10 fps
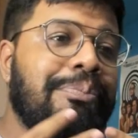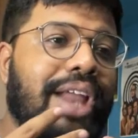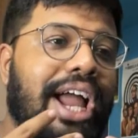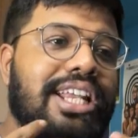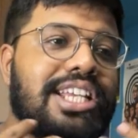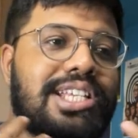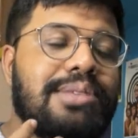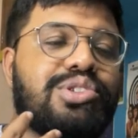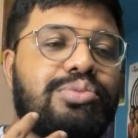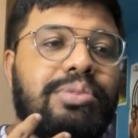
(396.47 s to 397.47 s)
and he
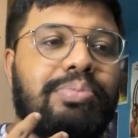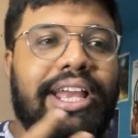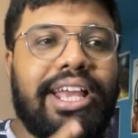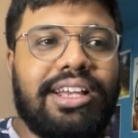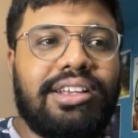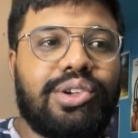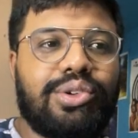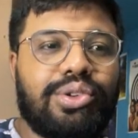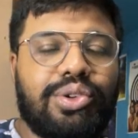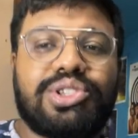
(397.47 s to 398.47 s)
seems to be playing, you
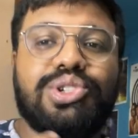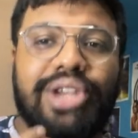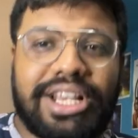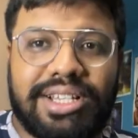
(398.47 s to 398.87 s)
know, those tricks,